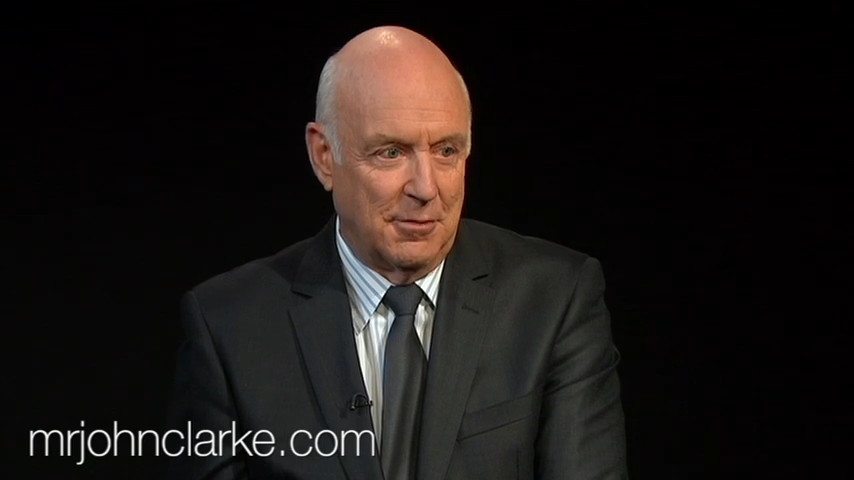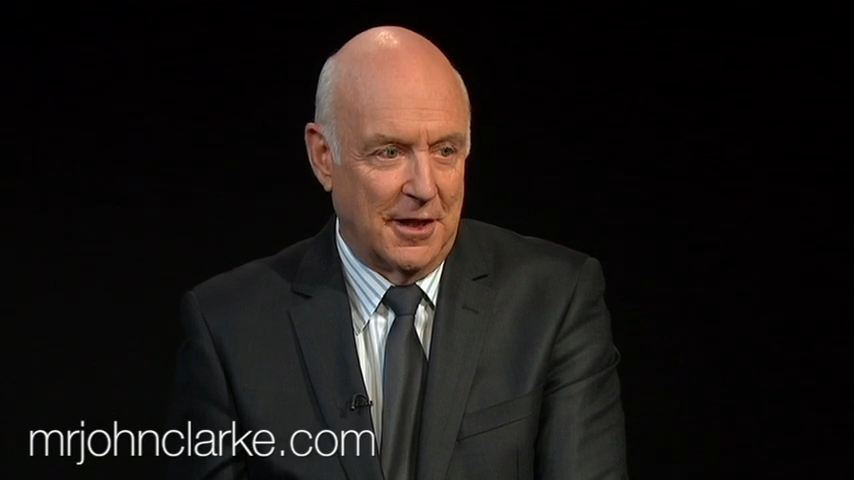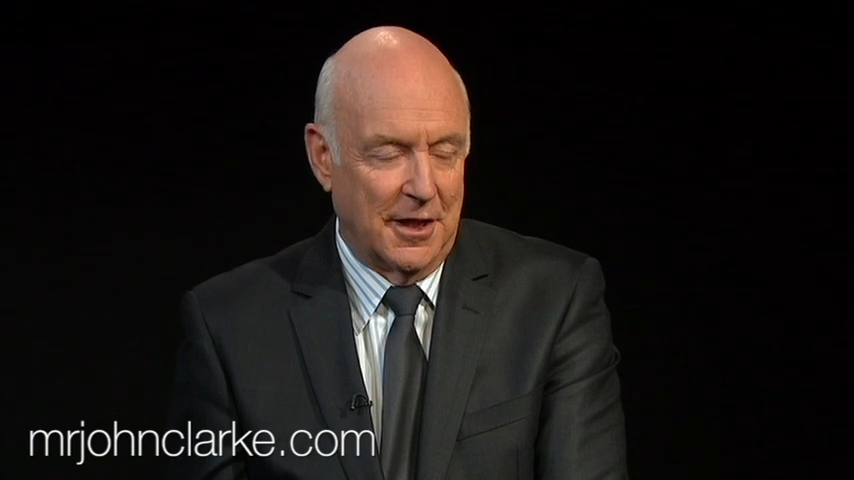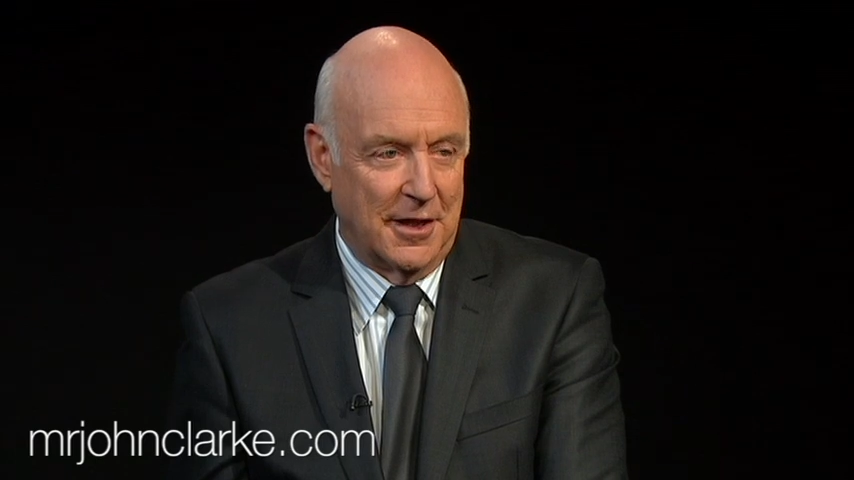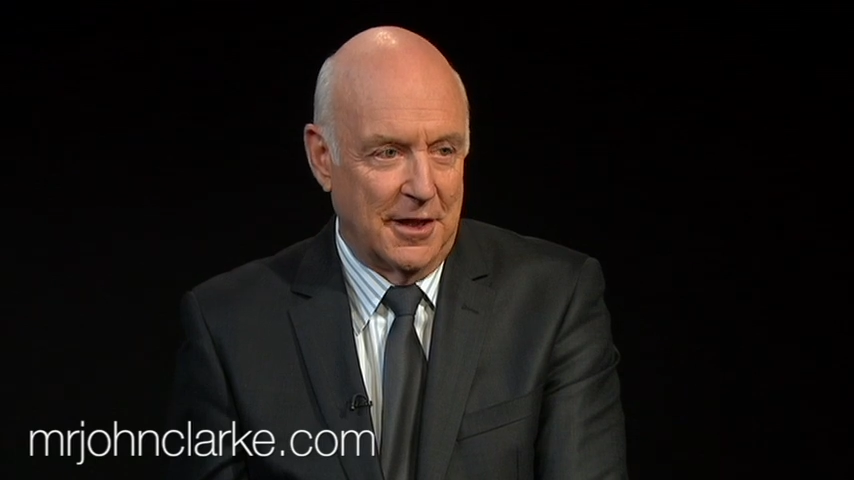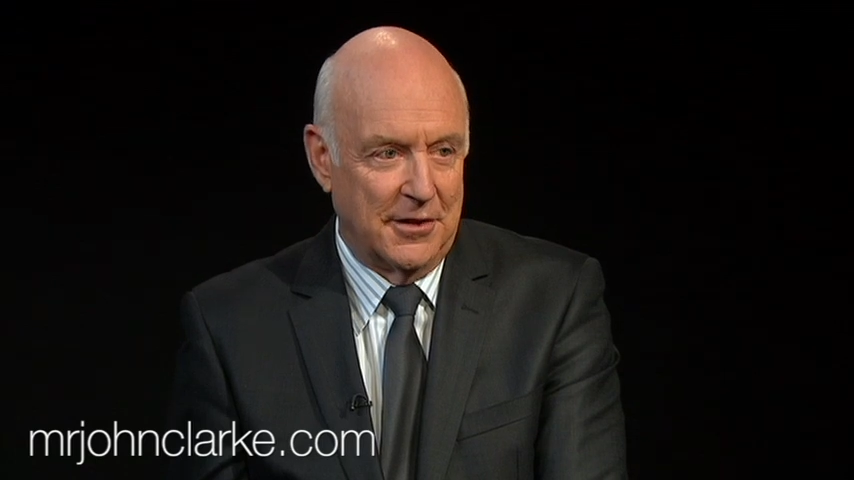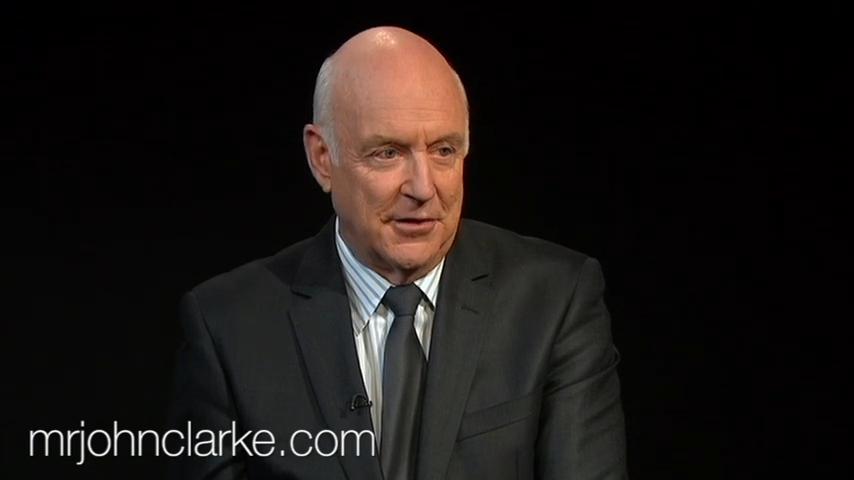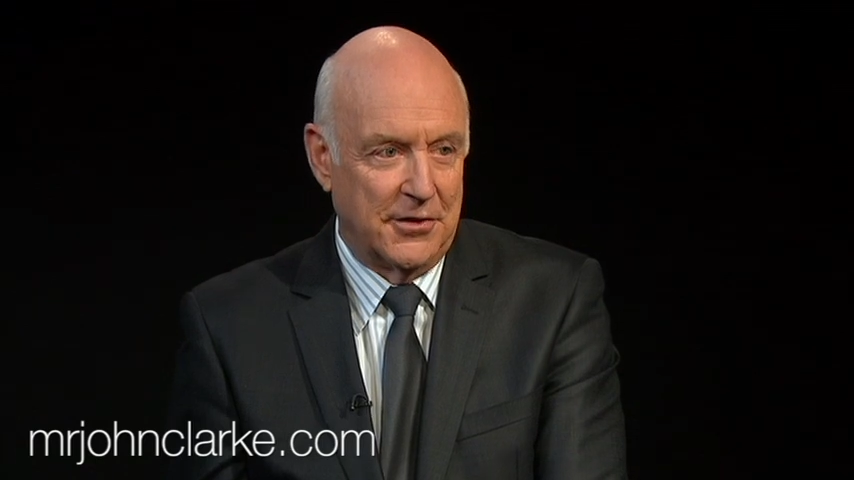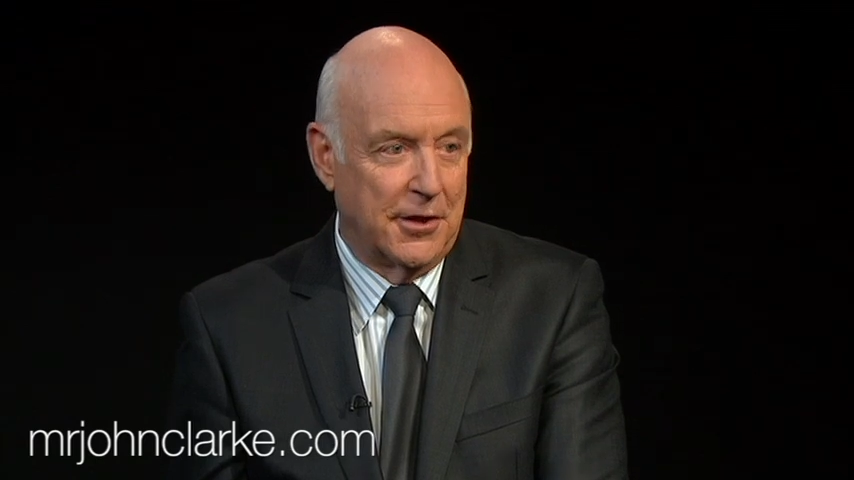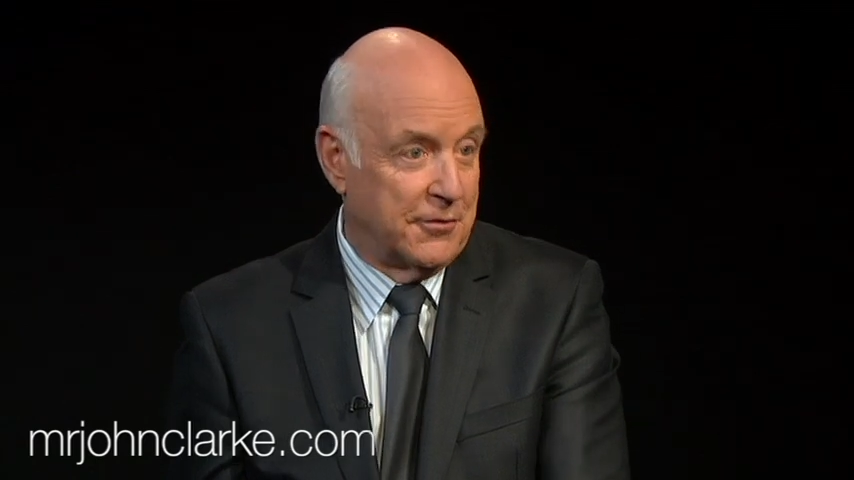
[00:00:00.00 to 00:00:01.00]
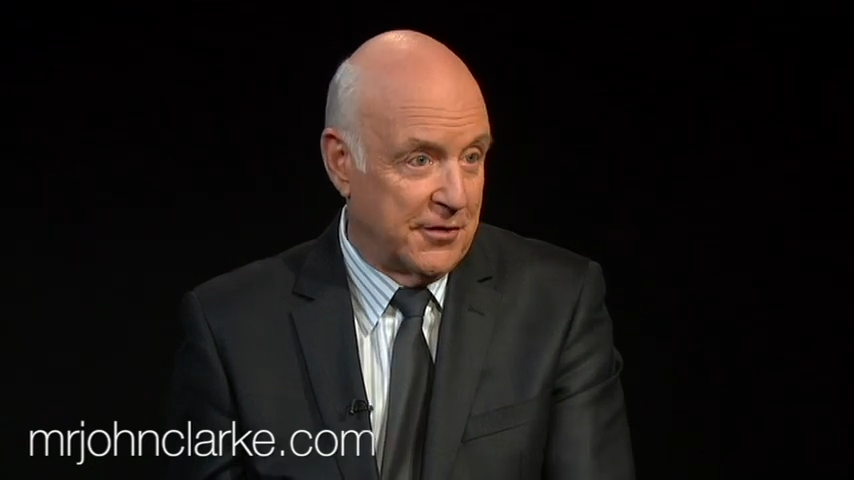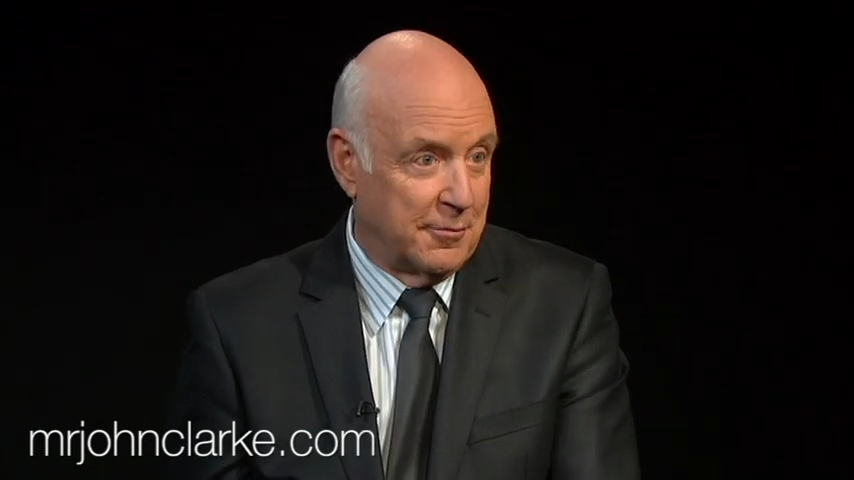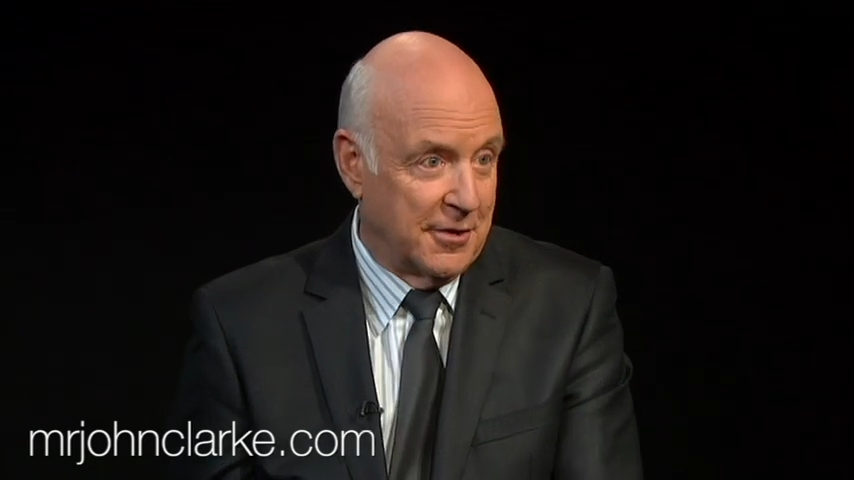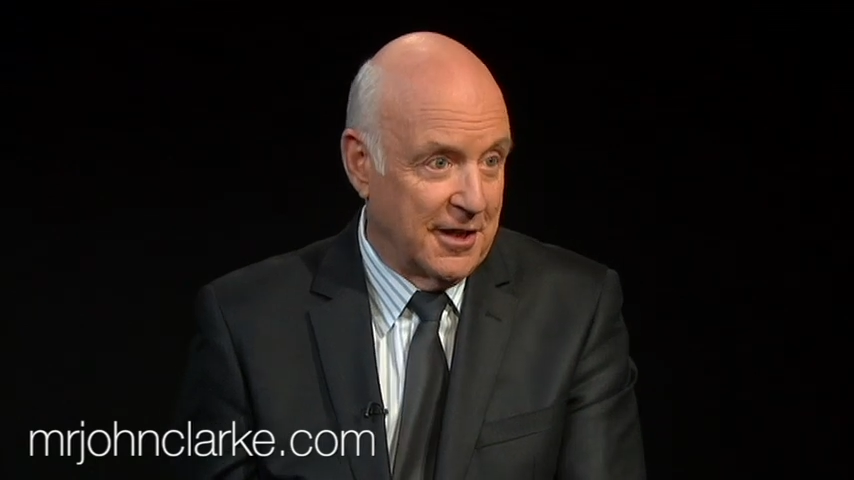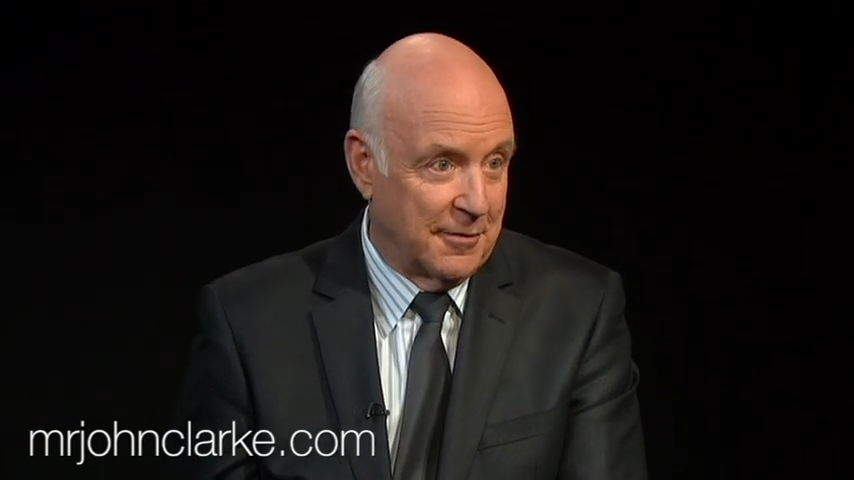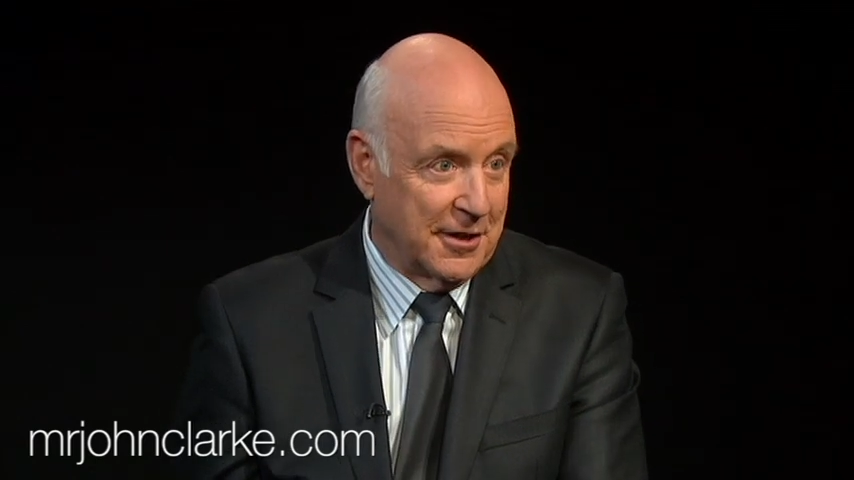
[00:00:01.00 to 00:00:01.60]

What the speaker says: Brian, and deserves to be.